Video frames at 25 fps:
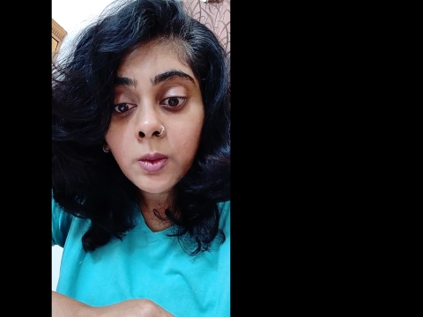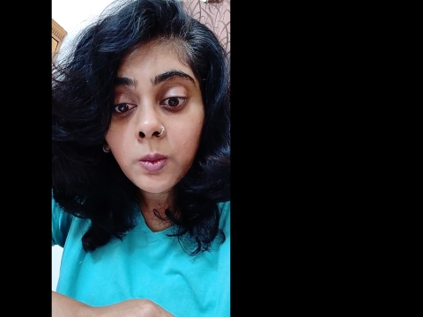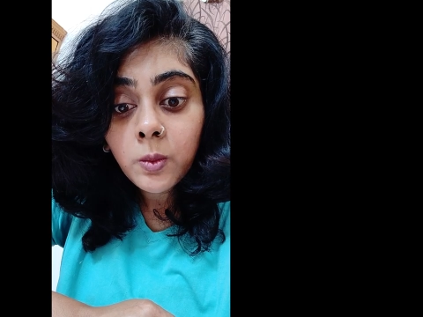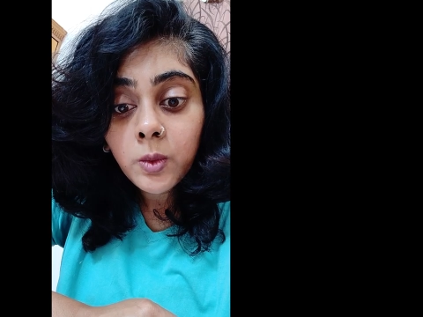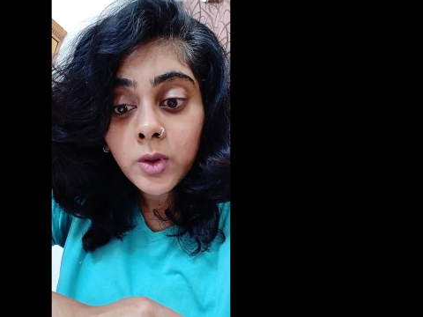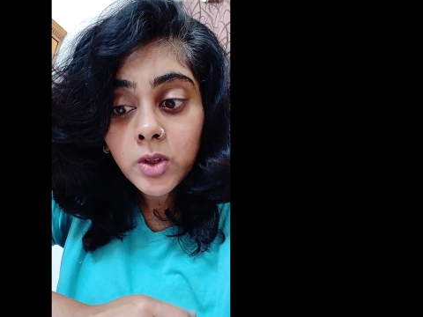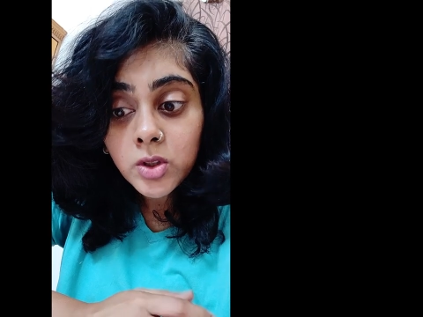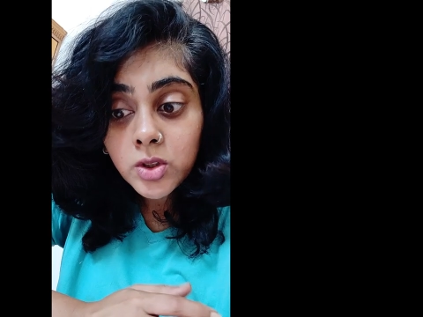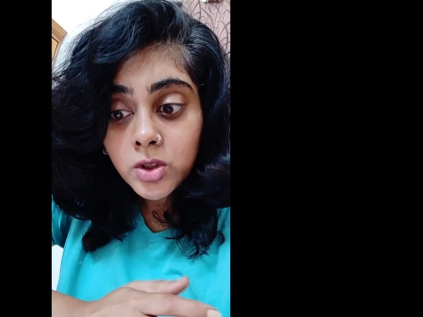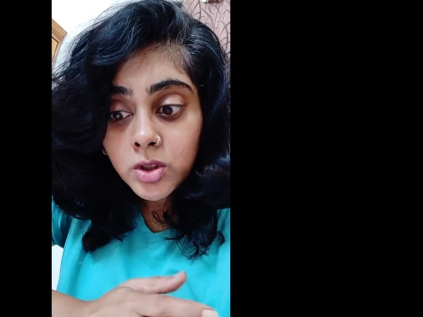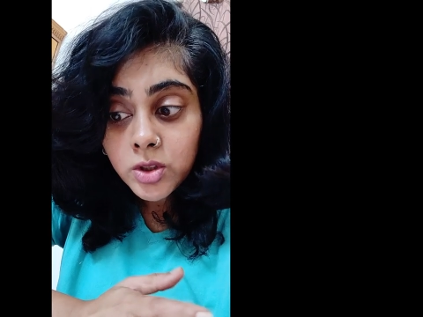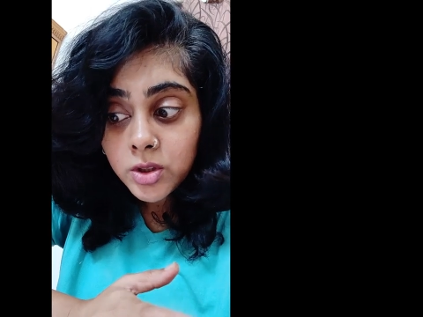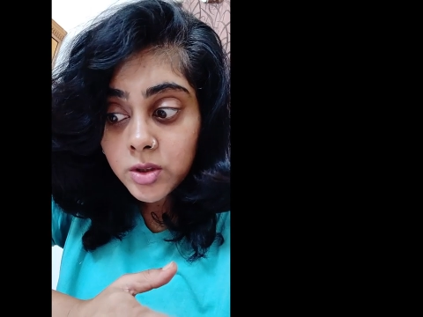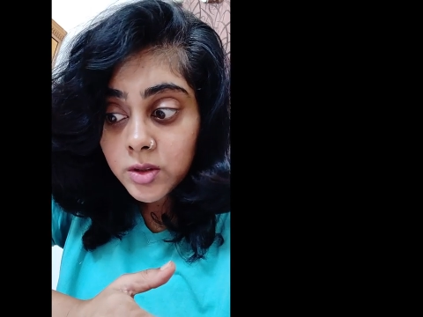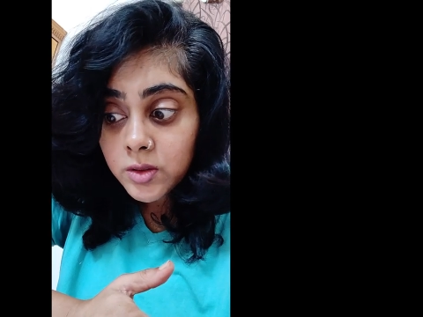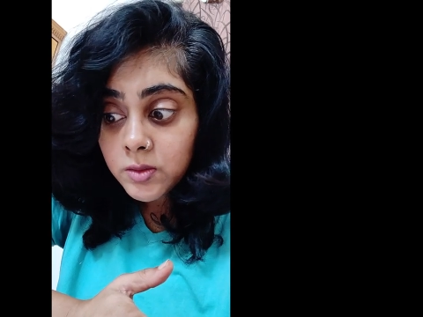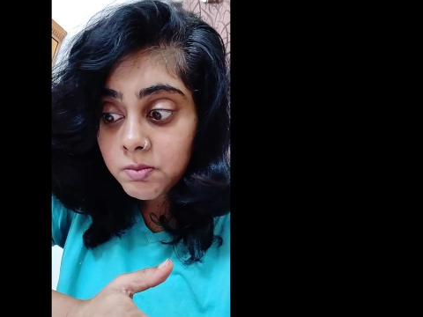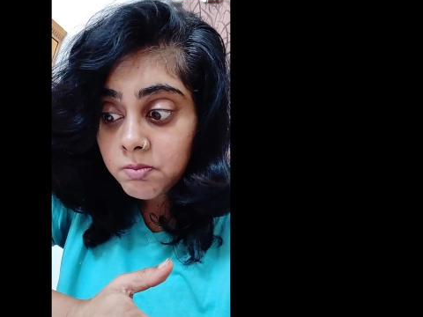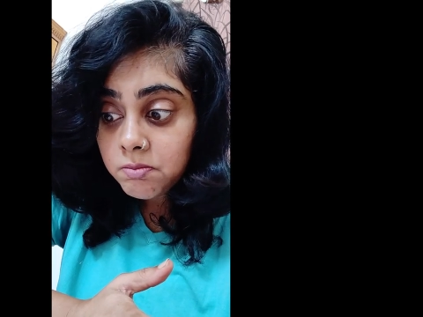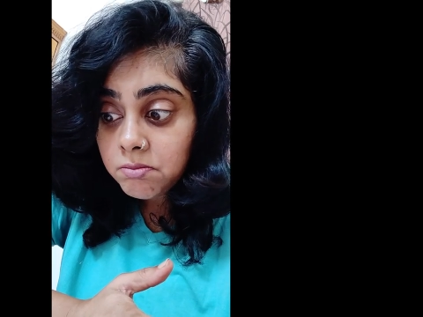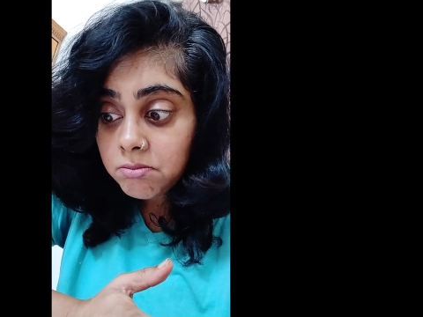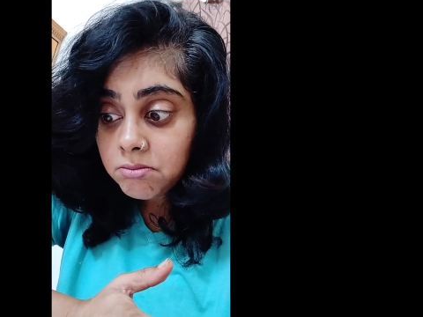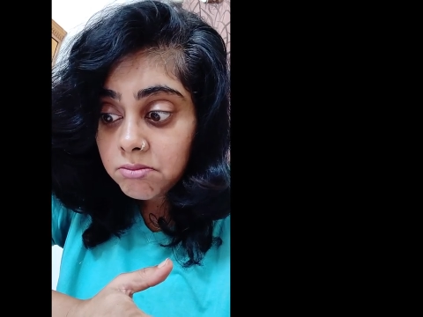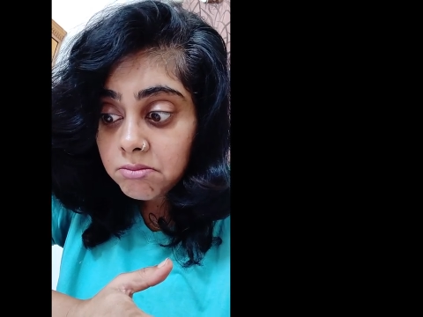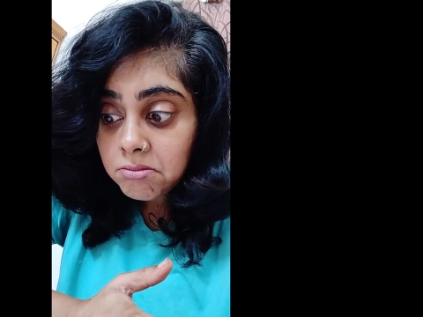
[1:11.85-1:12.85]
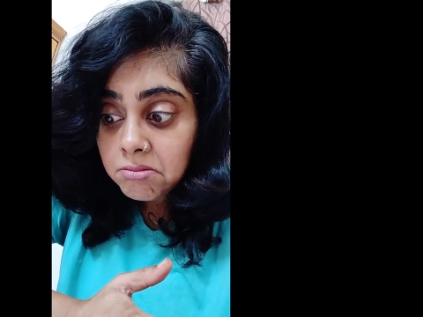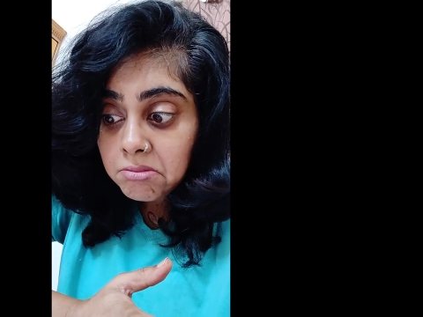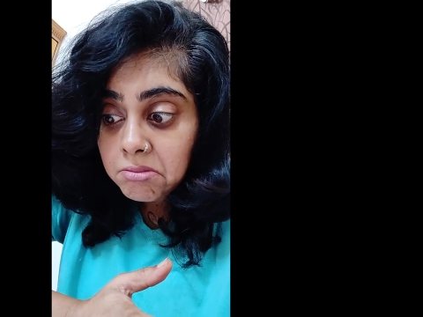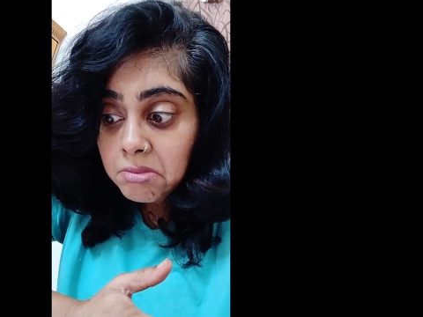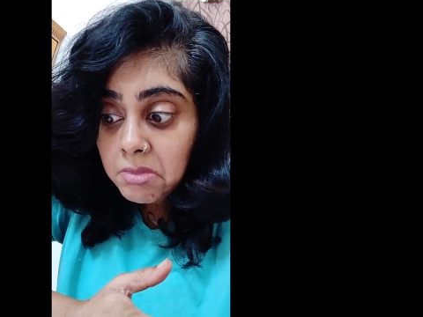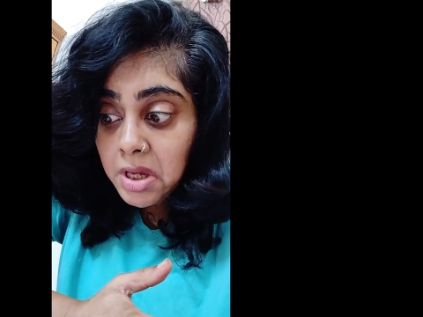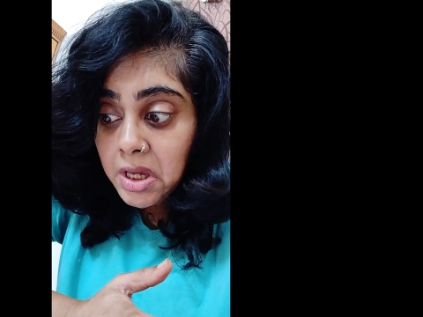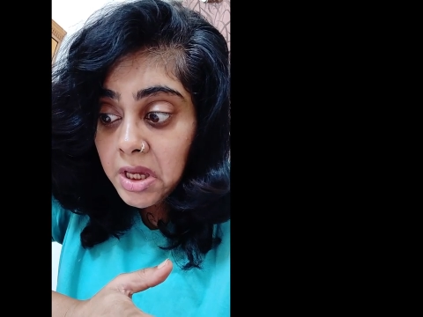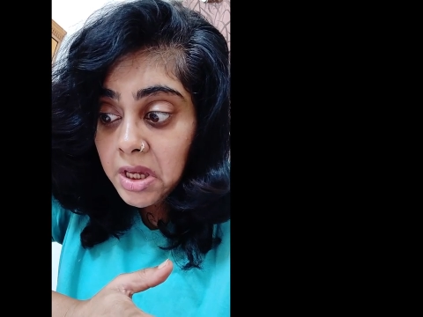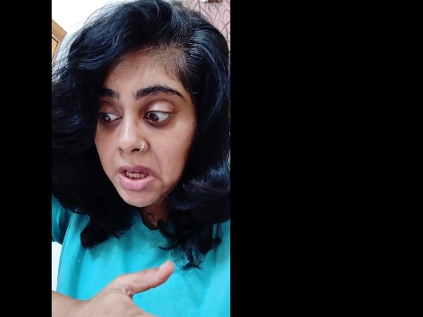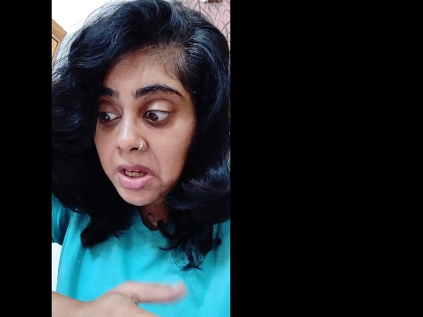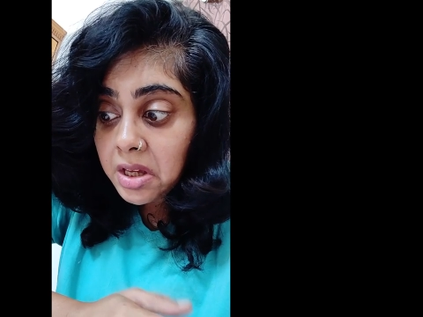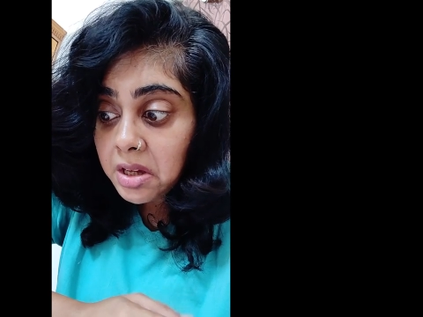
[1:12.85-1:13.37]
which
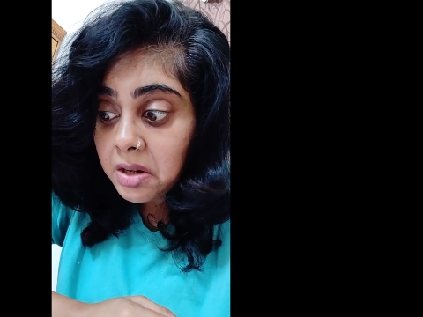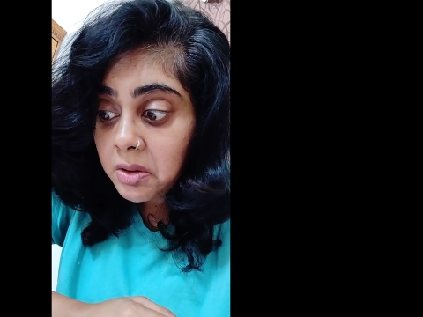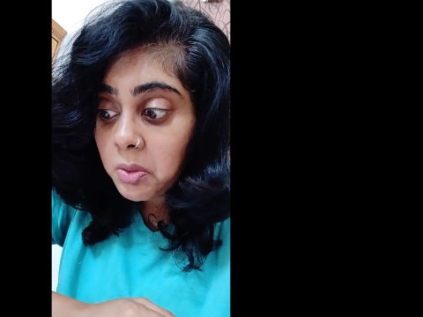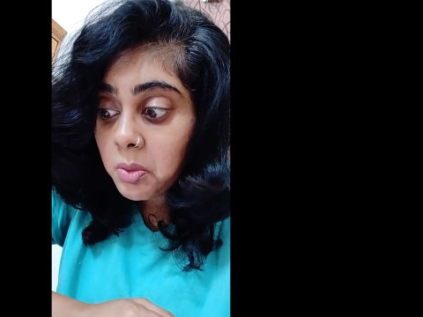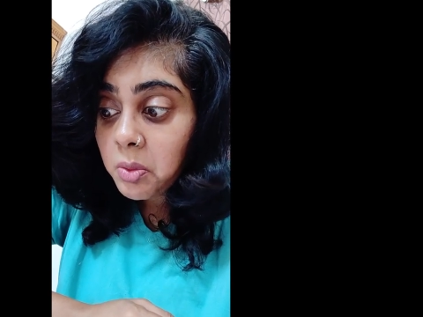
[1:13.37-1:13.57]
may